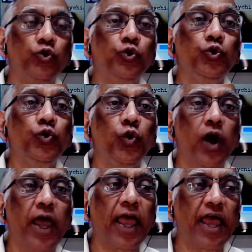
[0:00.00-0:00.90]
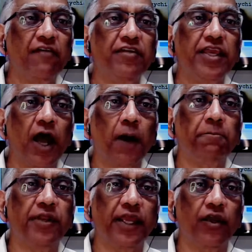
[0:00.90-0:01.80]
too heavy
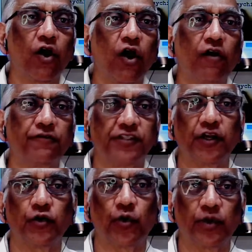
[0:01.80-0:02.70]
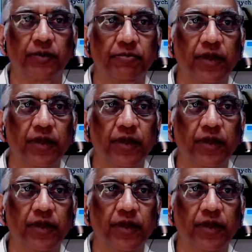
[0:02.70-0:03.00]
uptake of serotonin.